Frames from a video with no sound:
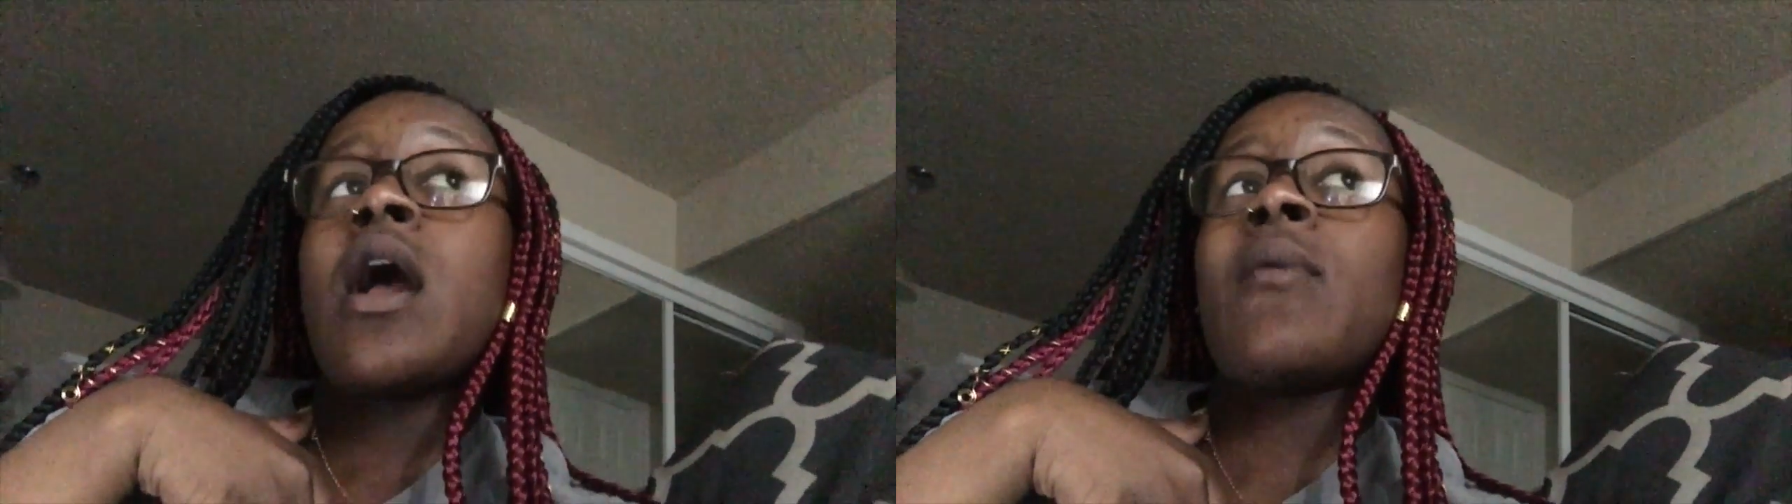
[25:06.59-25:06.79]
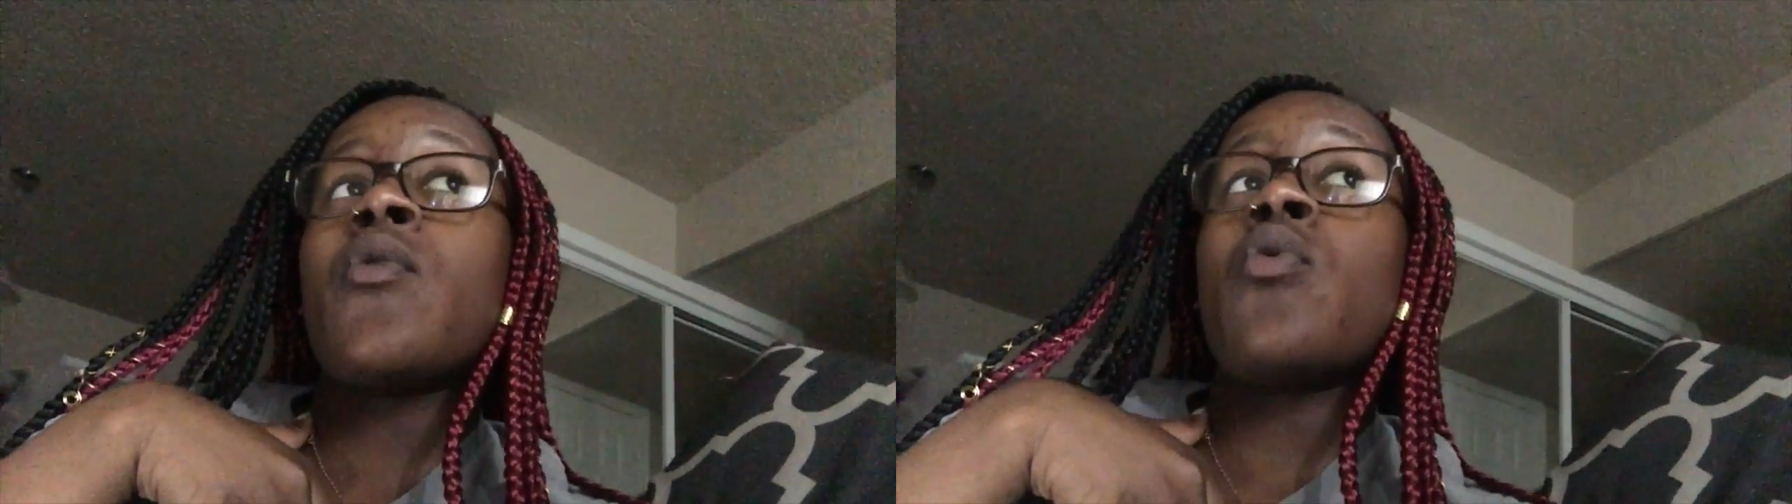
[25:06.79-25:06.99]

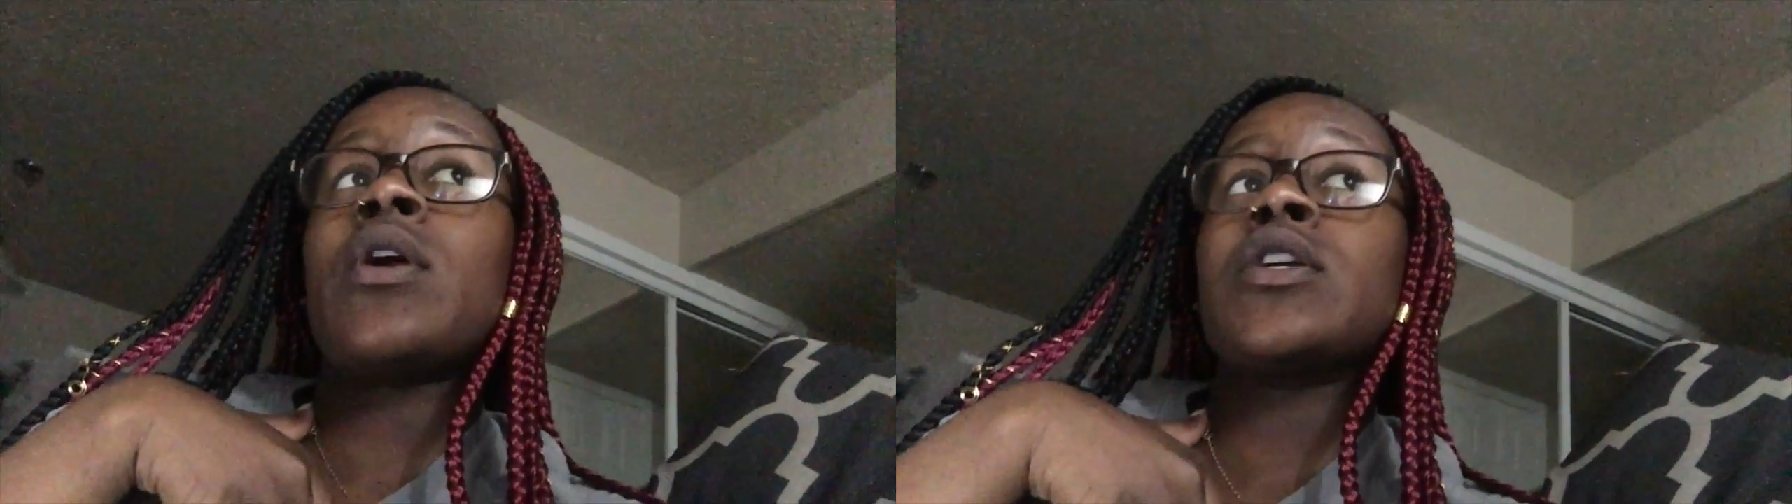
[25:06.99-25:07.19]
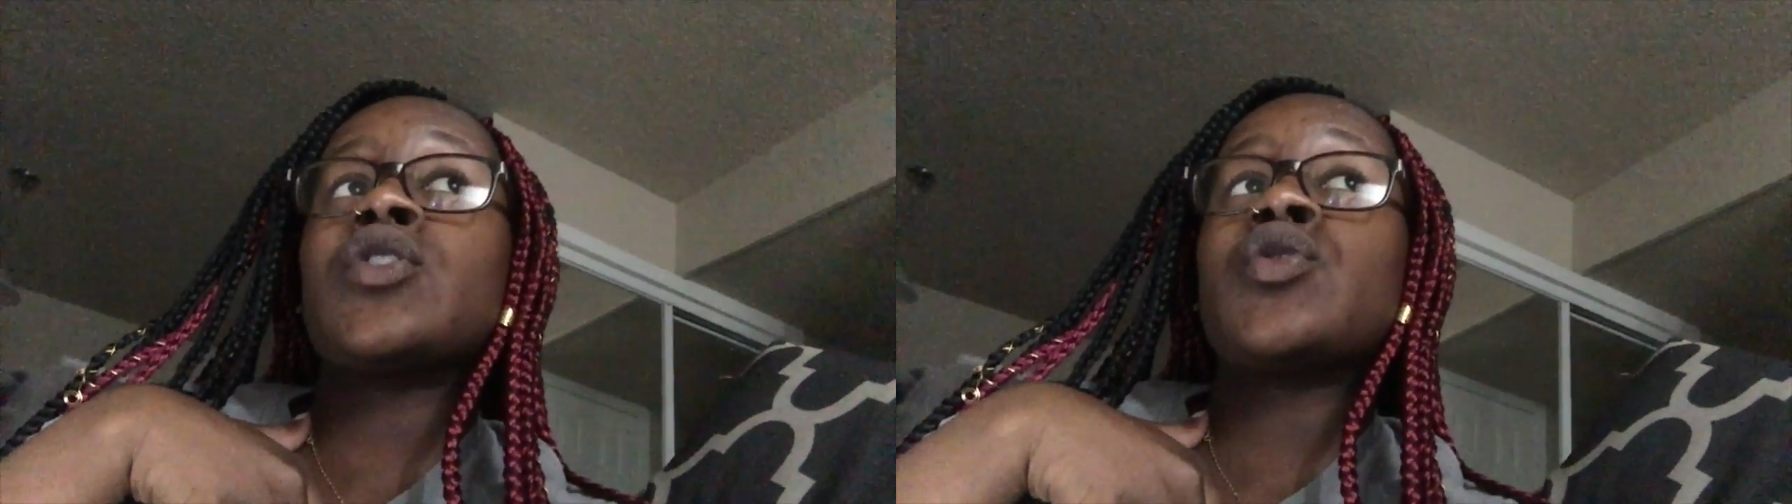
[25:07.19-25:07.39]
I'm
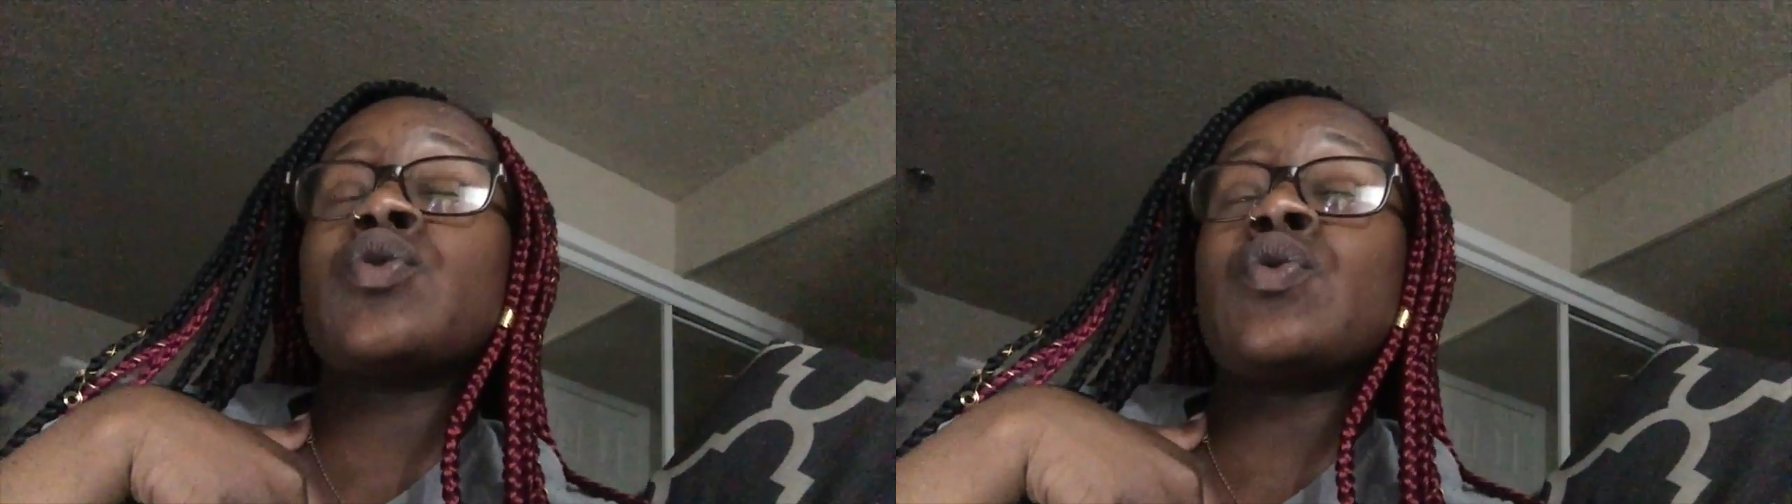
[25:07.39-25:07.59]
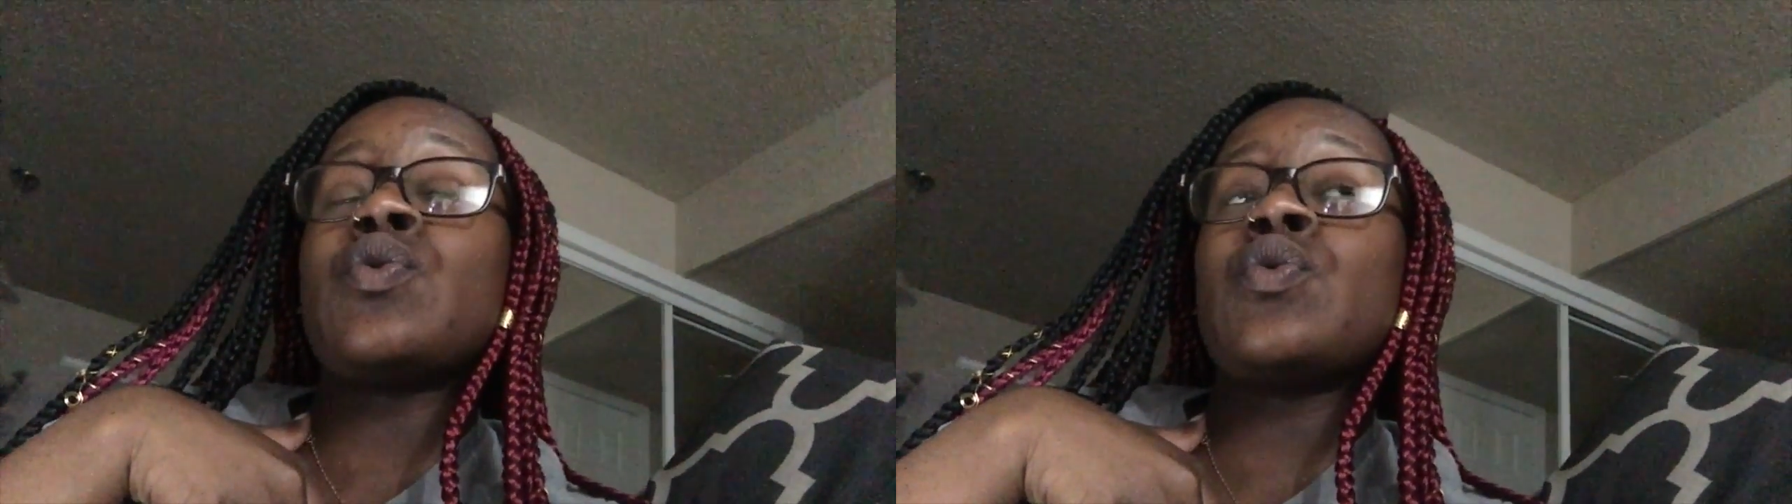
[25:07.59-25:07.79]
going
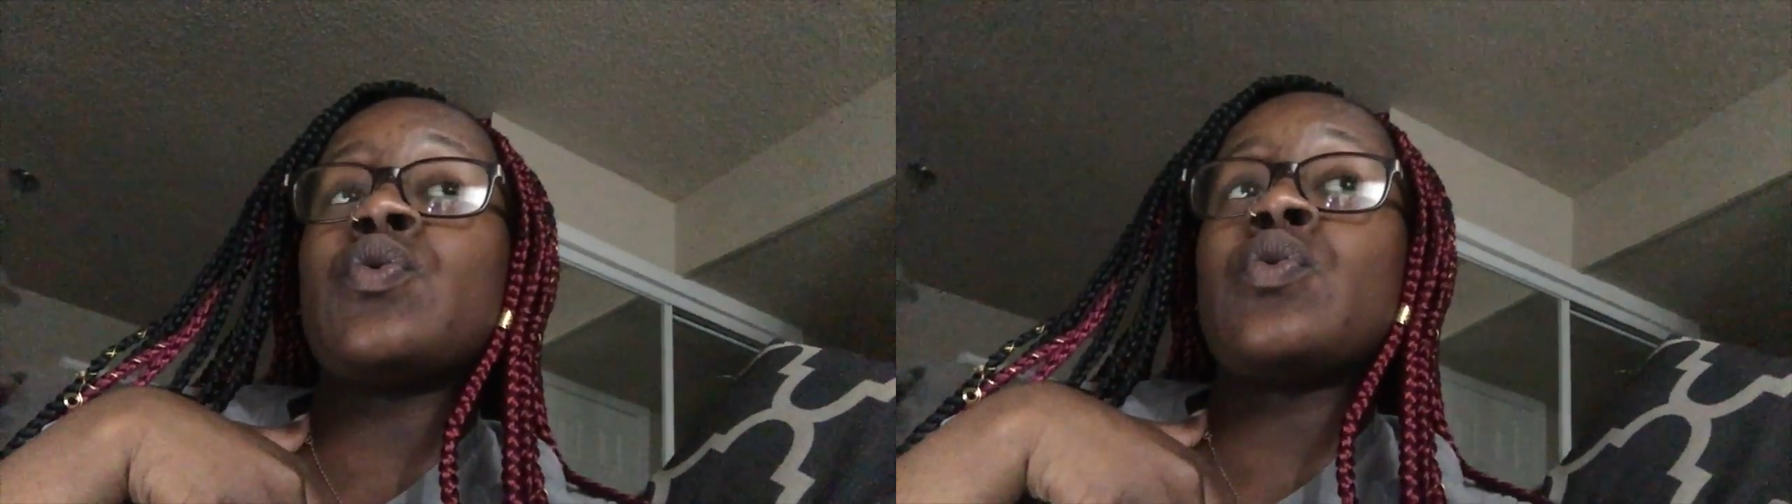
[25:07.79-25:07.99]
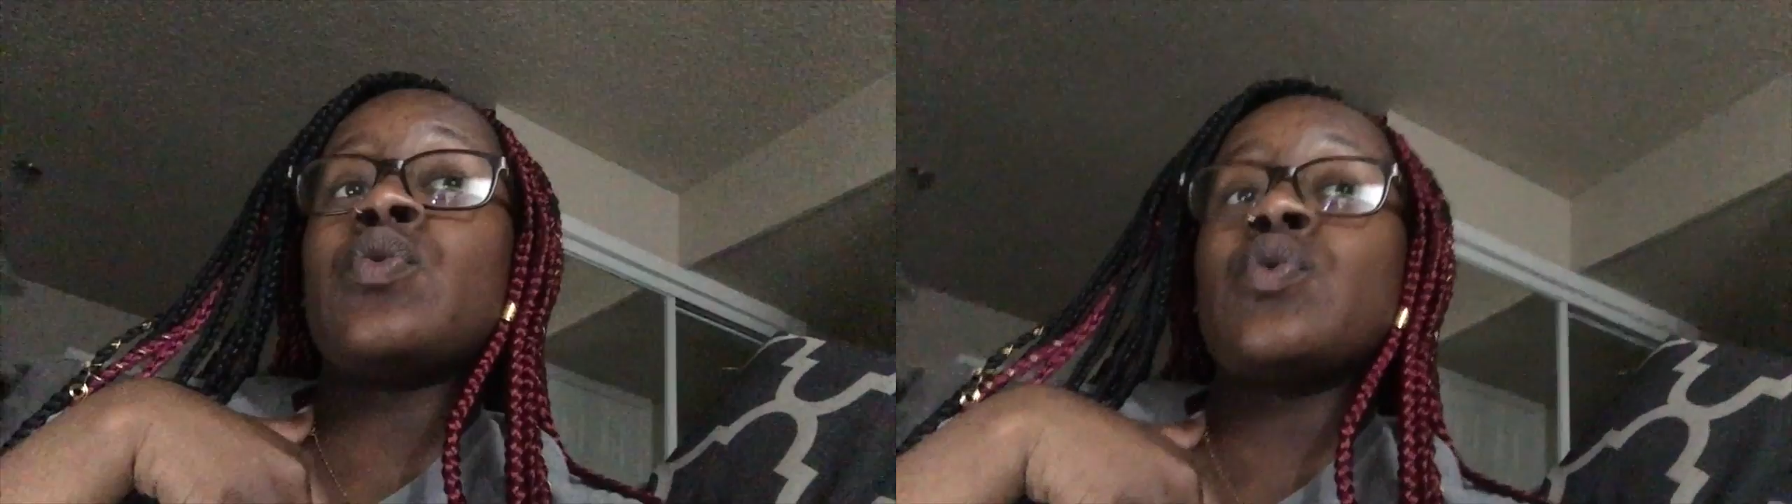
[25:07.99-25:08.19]

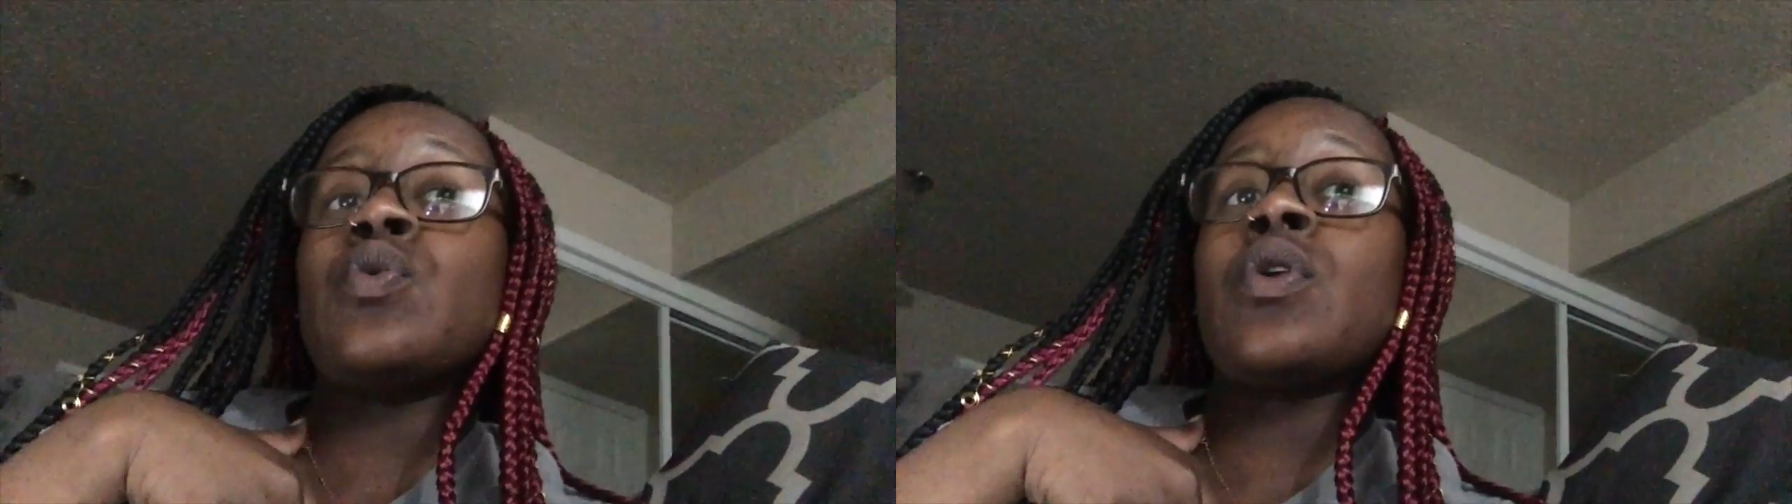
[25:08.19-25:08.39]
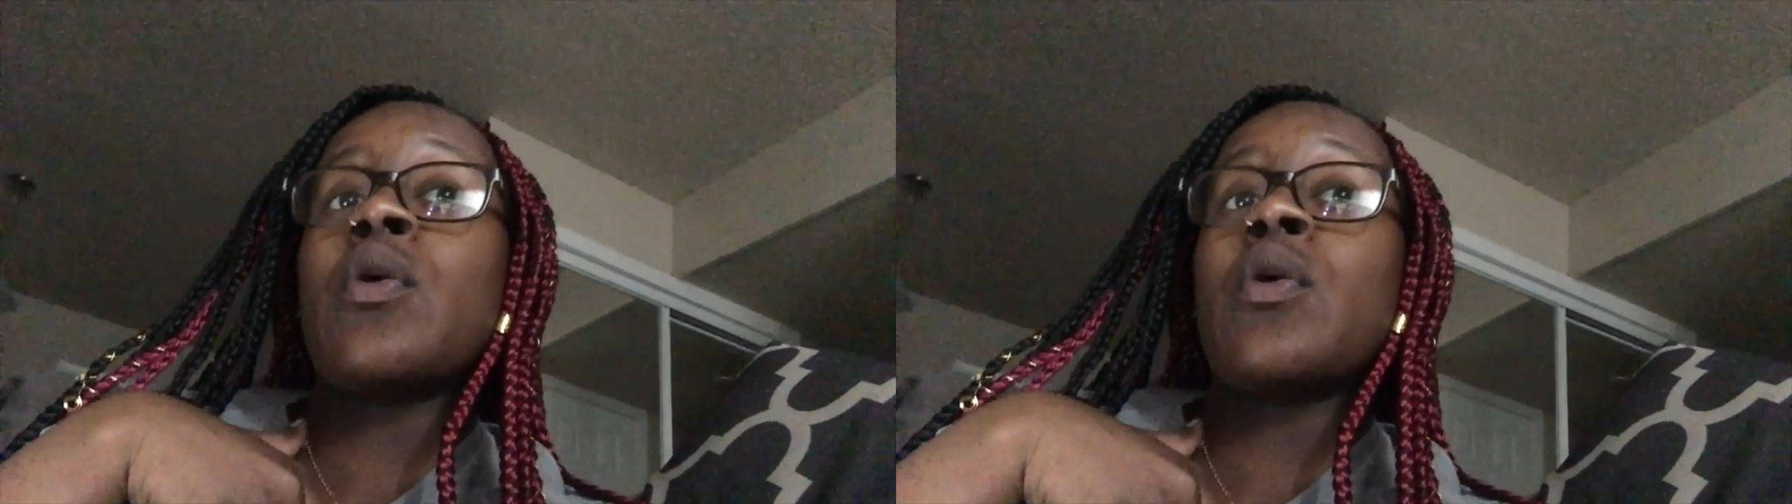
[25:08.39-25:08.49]
to